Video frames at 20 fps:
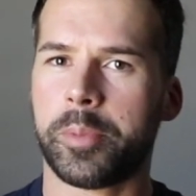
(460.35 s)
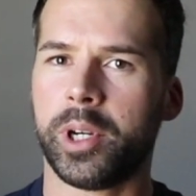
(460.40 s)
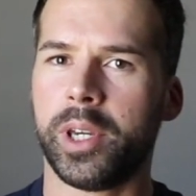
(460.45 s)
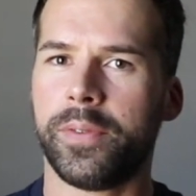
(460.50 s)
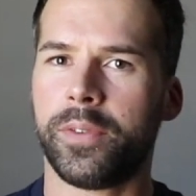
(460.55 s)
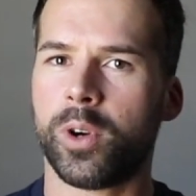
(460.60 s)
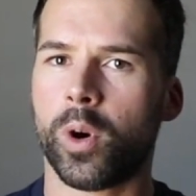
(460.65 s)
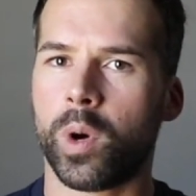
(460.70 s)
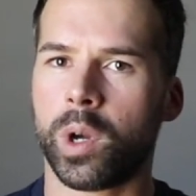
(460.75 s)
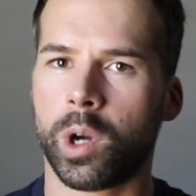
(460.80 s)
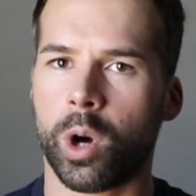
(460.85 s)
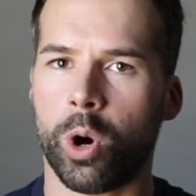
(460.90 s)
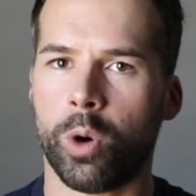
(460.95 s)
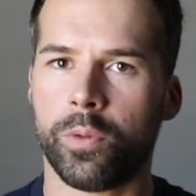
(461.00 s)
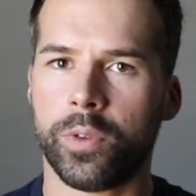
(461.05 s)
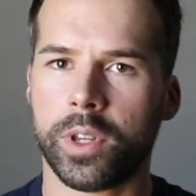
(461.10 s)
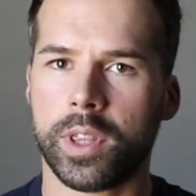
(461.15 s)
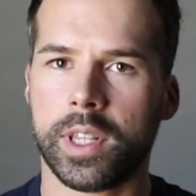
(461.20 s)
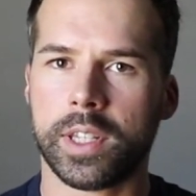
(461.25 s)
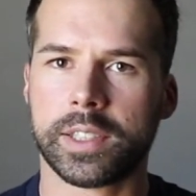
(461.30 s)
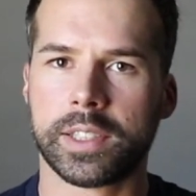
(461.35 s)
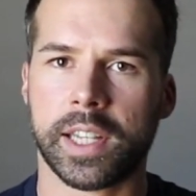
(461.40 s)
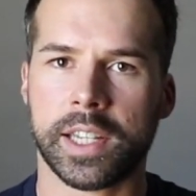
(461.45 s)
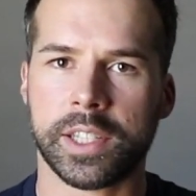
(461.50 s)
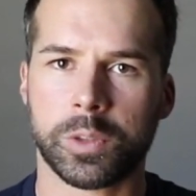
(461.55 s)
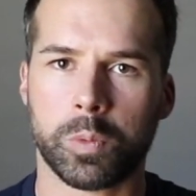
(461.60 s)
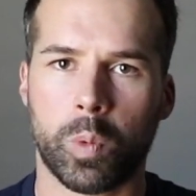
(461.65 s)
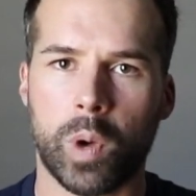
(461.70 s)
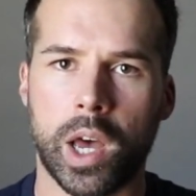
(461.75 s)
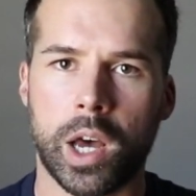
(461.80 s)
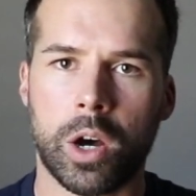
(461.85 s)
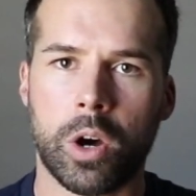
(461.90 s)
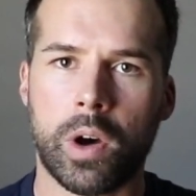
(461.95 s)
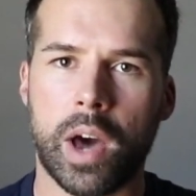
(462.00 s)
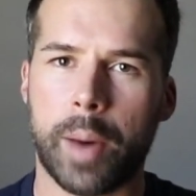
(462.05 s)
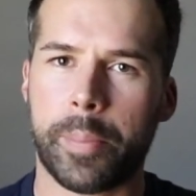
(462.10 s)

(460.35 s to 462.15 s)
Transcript: I believe, going over this as well.